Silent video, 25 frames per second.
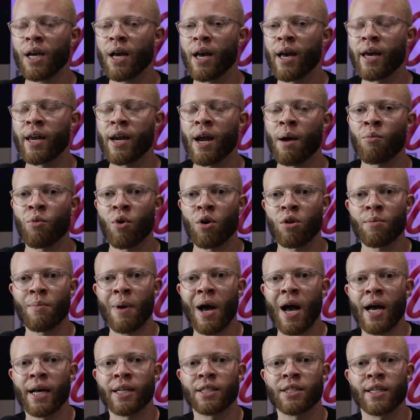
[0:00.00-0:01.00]
and I'm rolling my
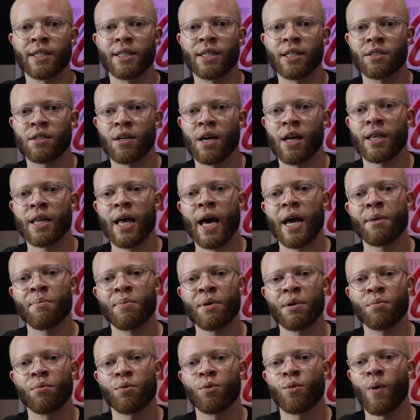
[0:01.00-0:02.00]
eyes at this, a lot of
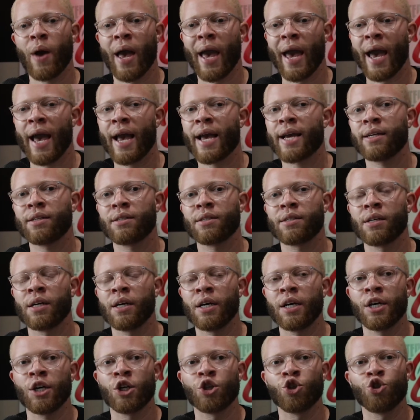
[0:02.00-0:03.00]
people hate
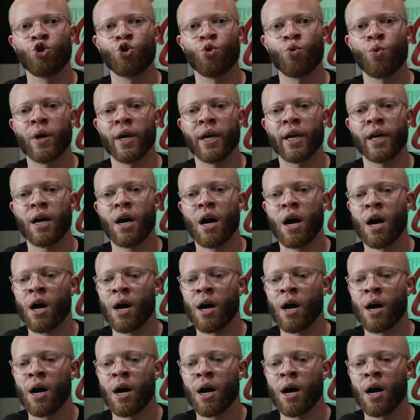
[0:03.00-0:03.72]
doing,